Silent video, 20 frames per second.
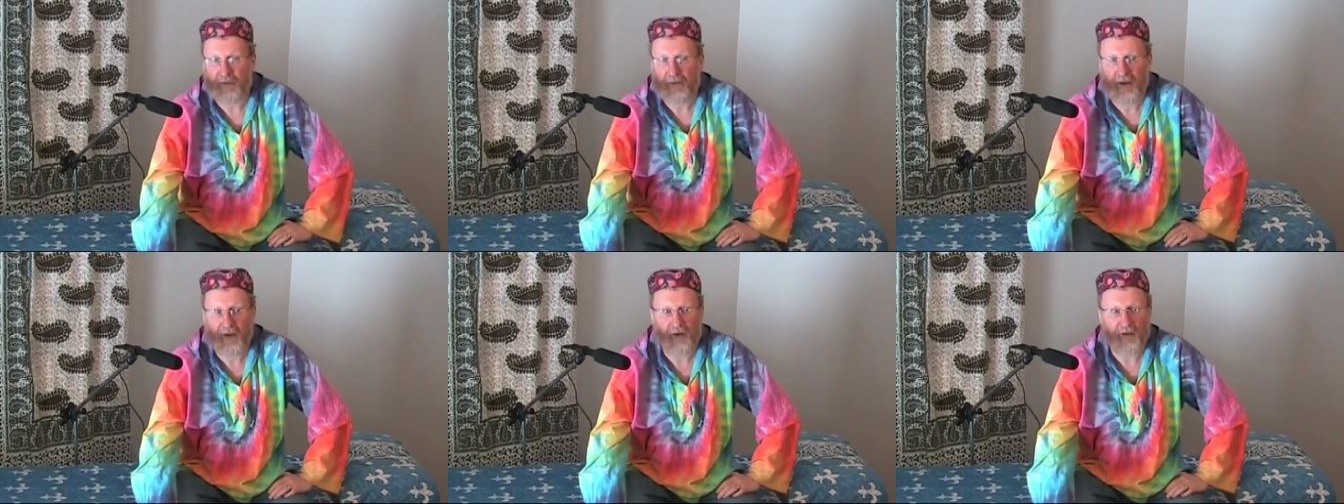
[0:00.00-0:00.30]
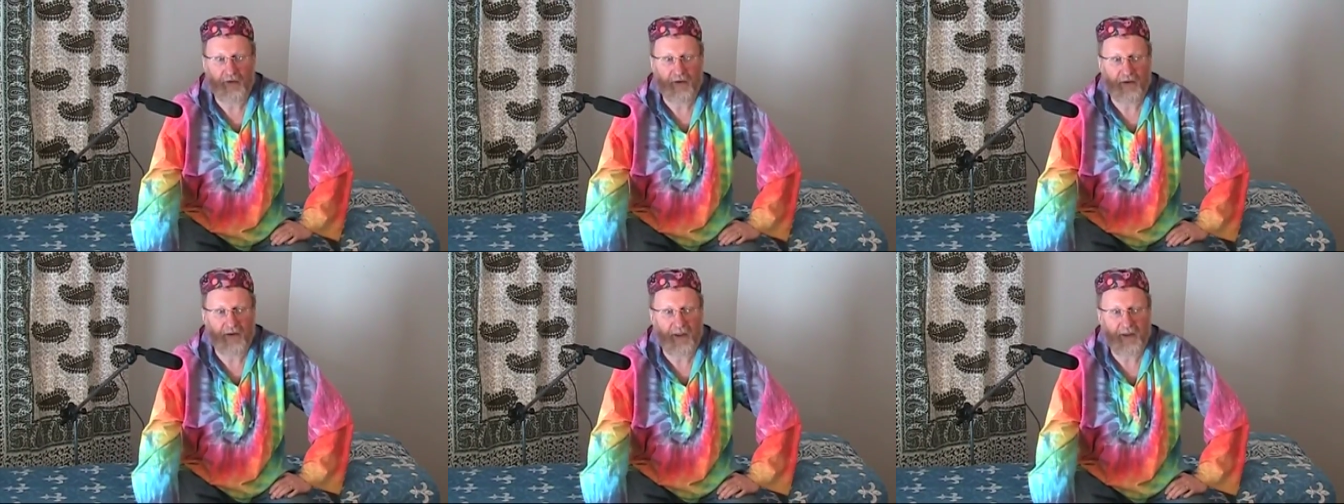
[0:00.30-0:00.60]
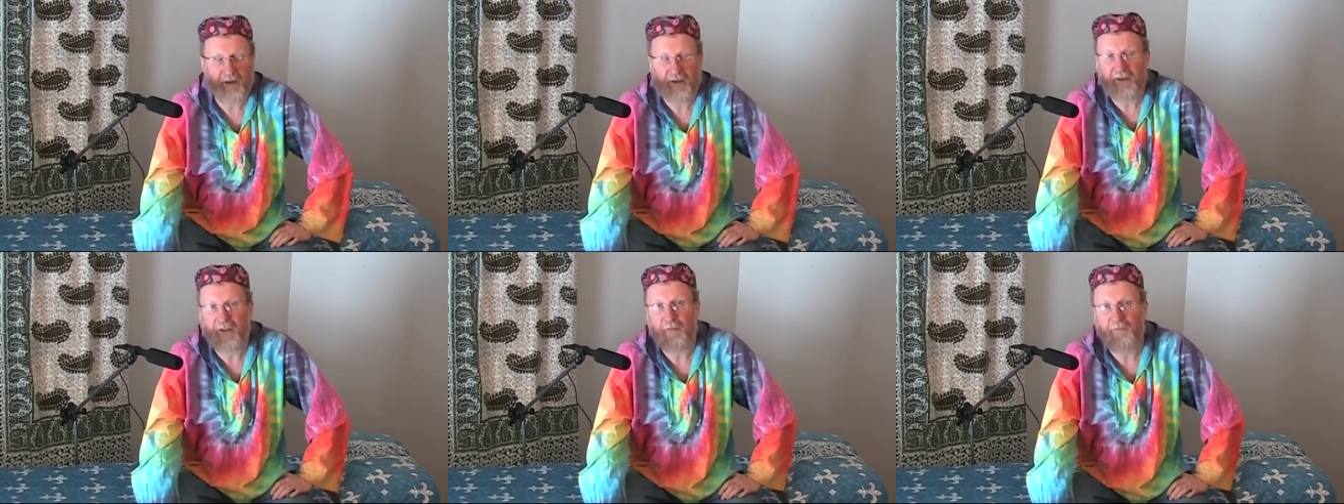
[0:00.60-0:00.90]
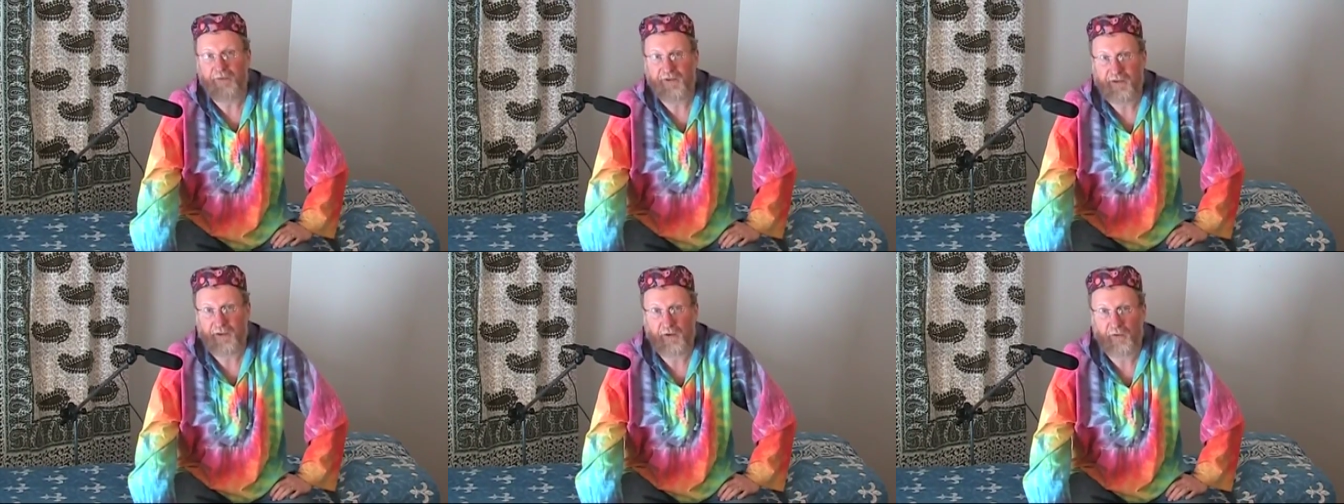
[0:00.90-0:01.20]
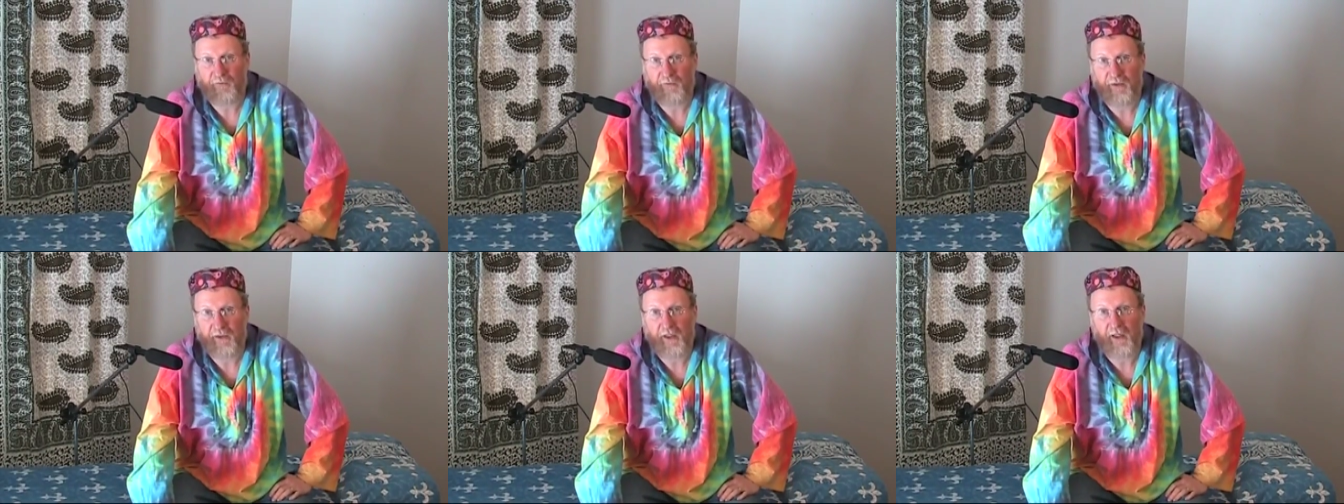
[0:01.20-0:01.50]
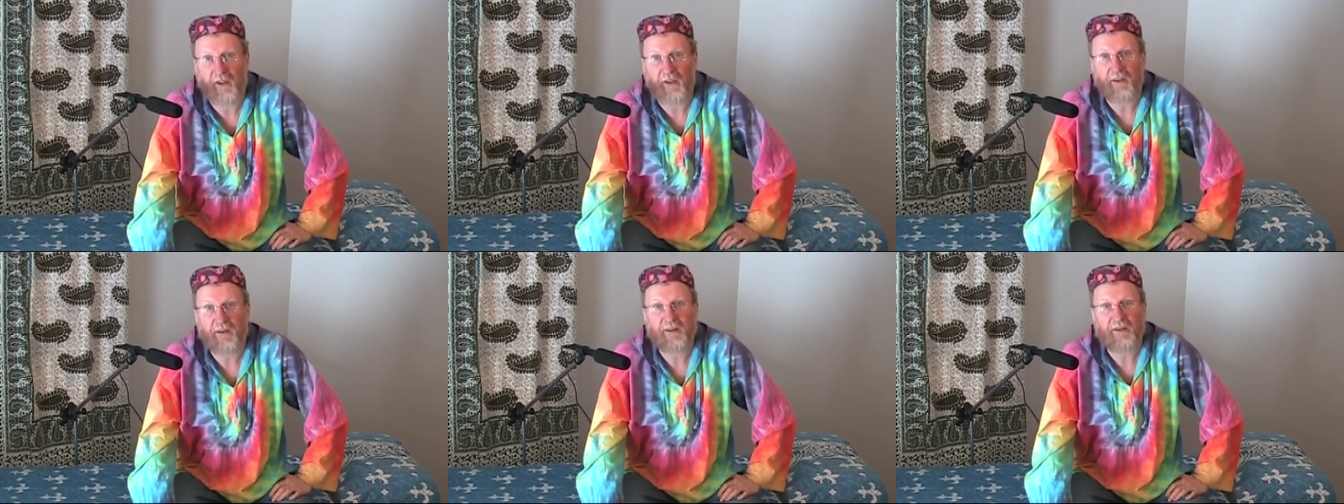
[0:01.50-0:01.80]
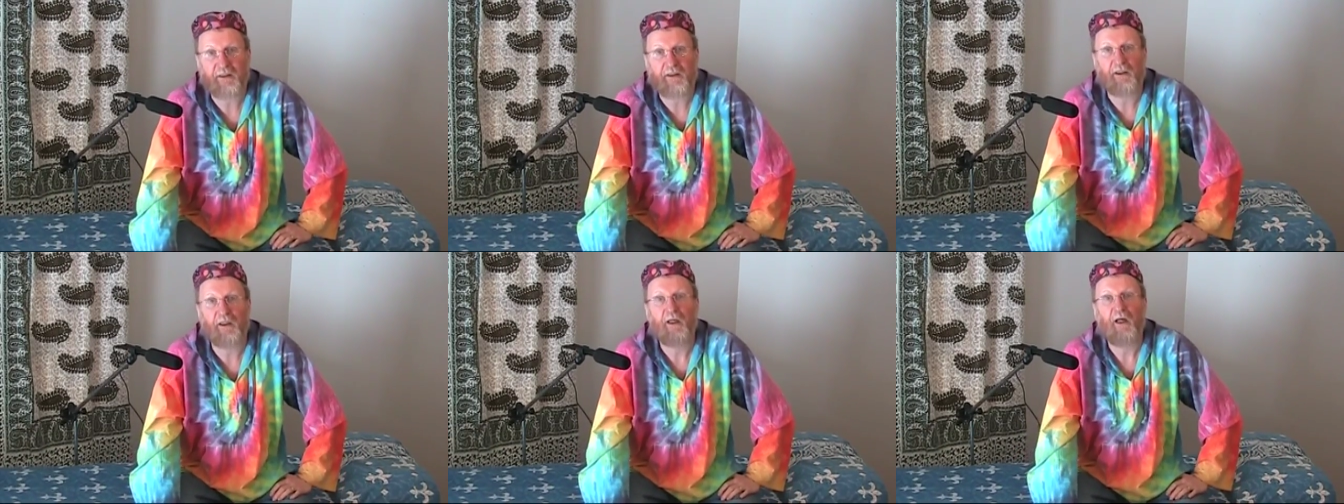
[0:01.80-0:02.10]
About ninety-nine percent of the
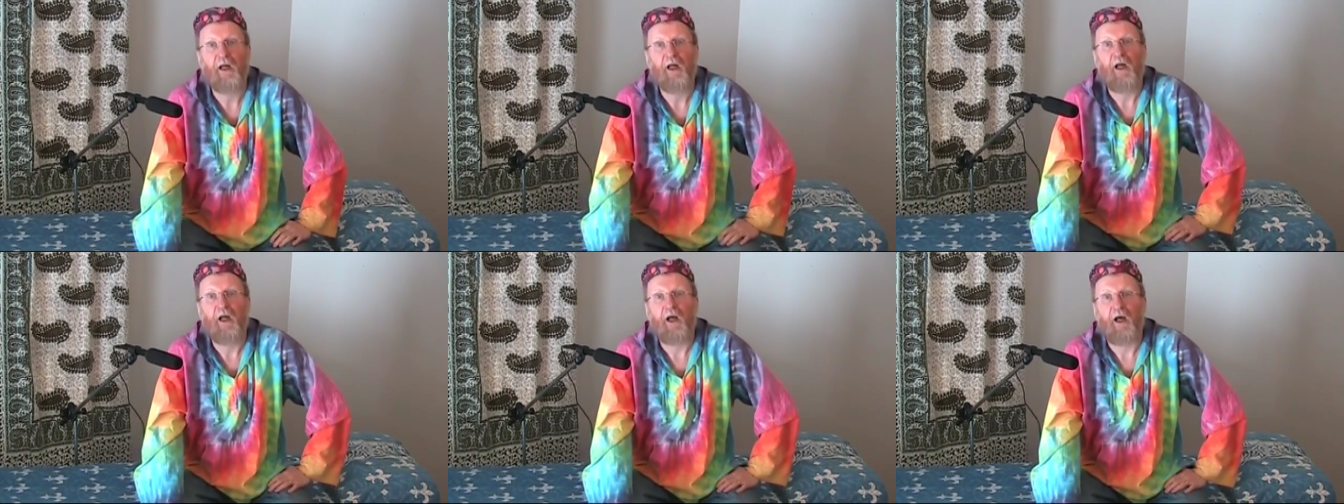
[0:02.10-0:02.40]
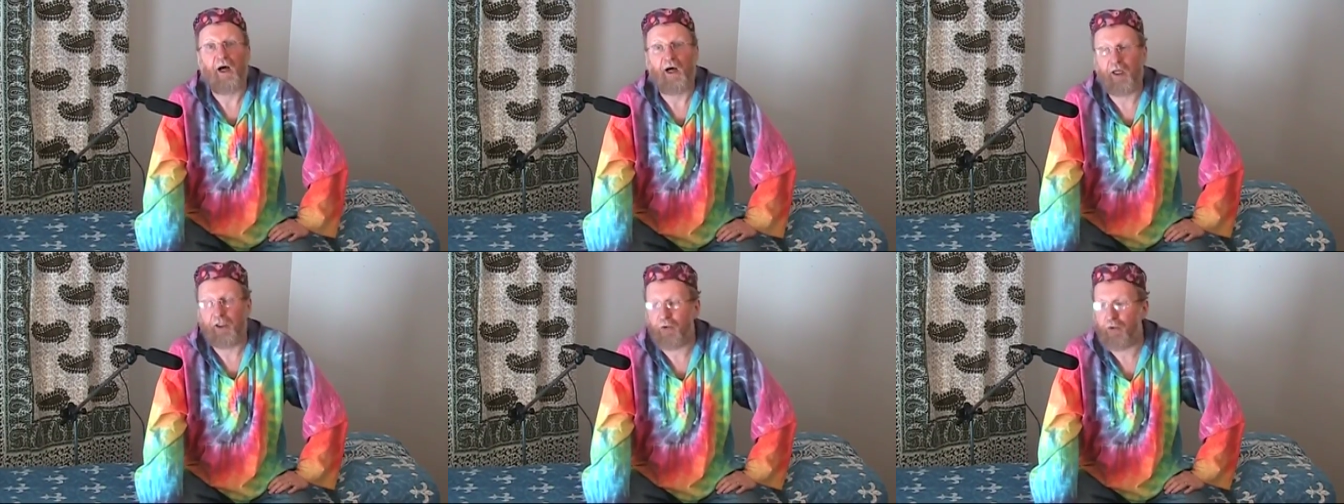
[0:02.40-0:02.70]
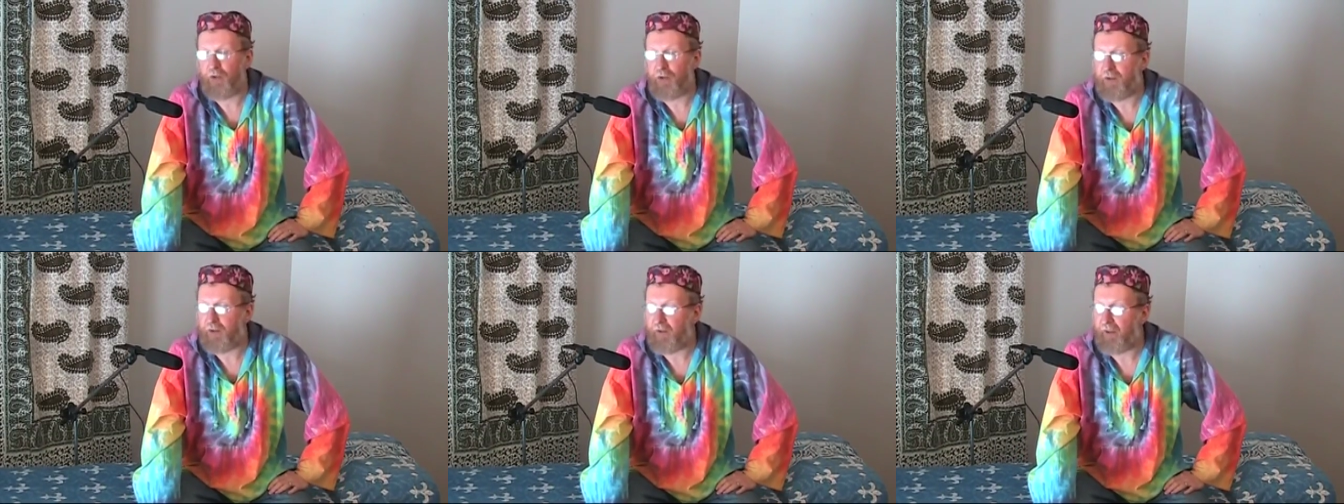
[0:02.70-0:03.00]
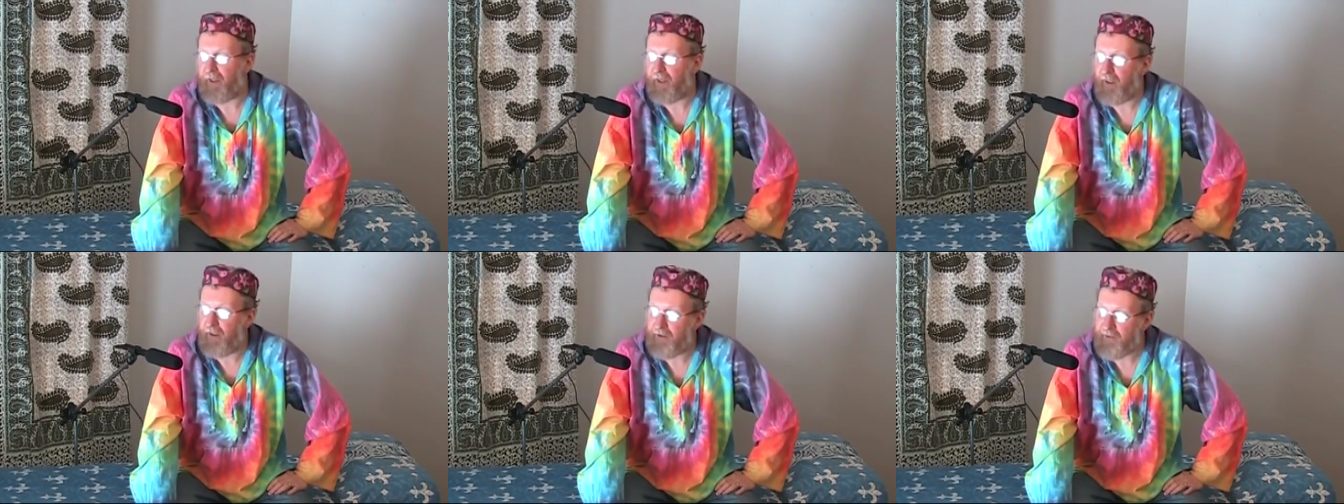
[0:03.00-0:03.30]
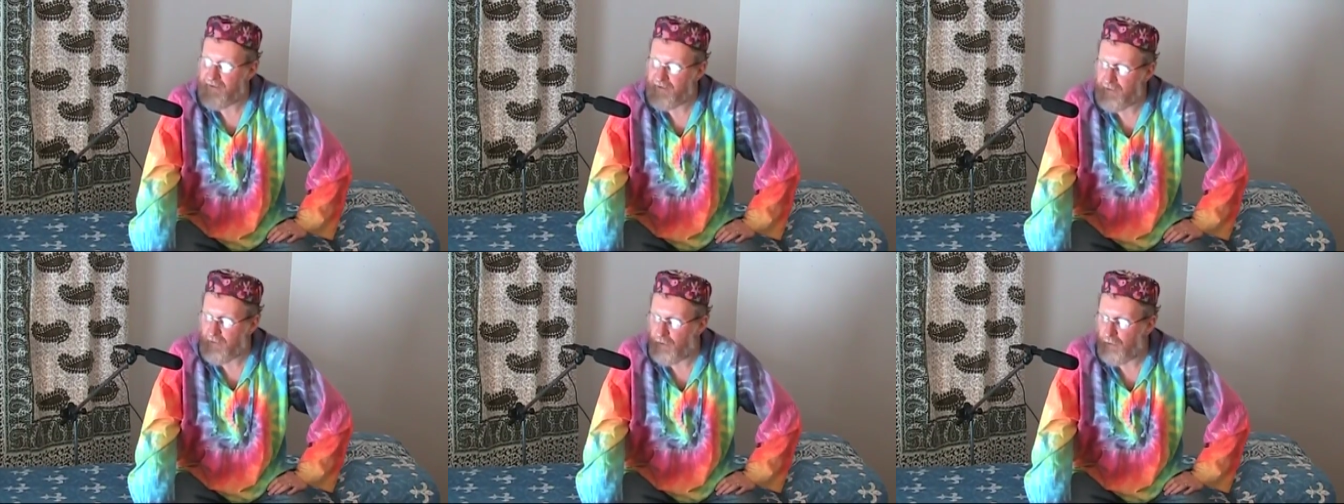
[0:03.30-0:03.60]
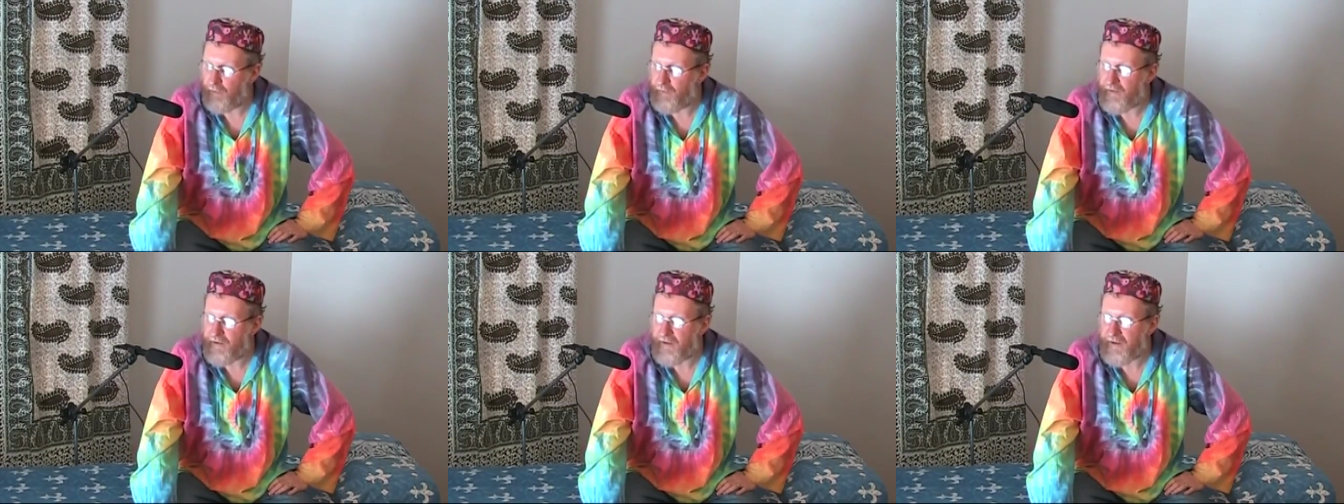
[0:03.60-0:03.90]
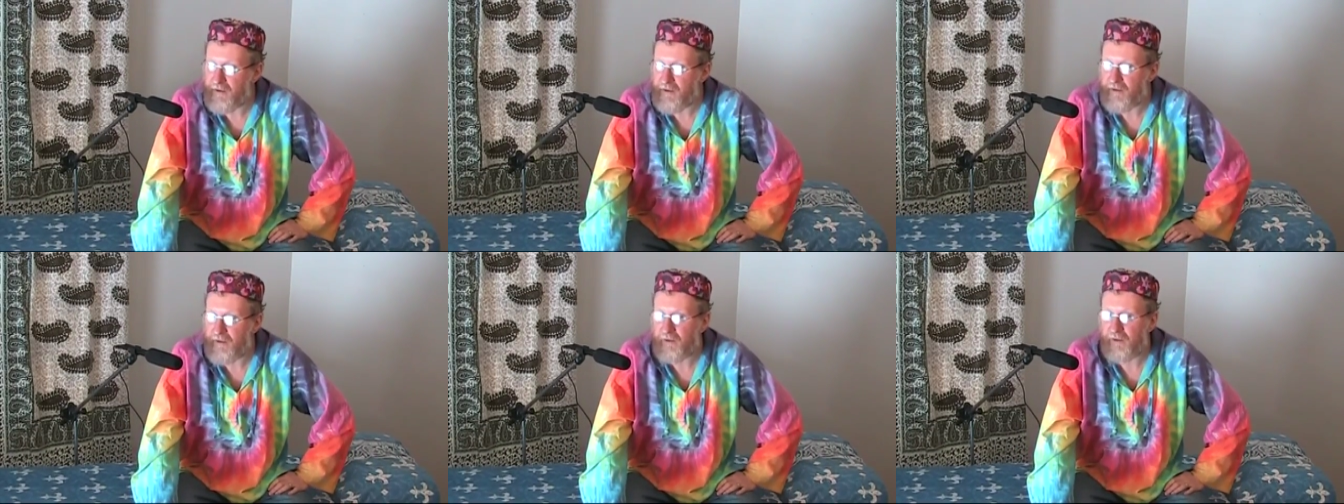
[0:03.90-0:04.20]
galaxy are using El
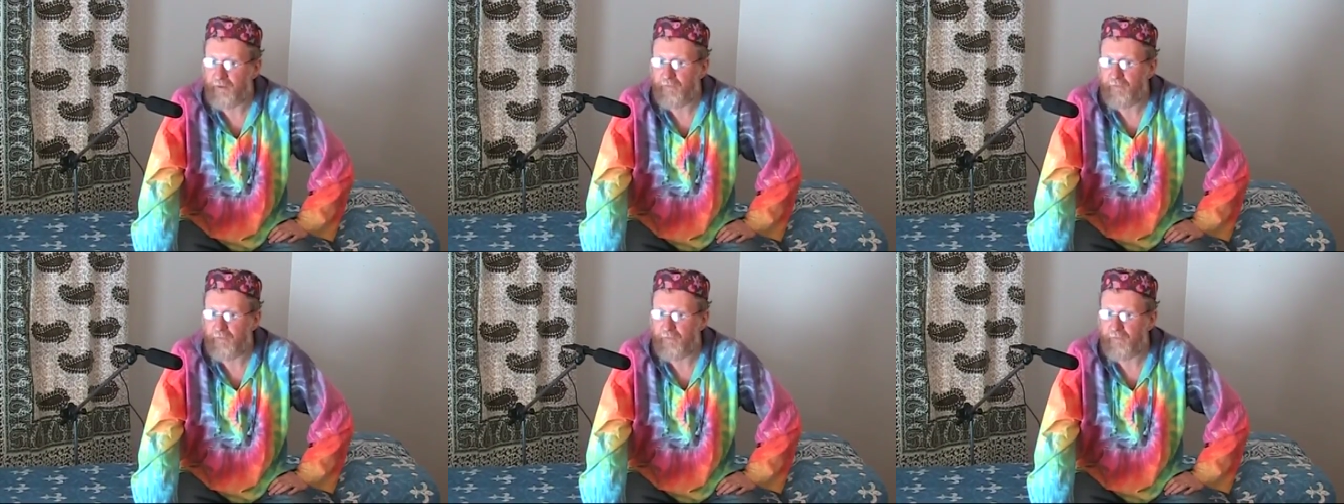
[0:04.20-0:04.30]
services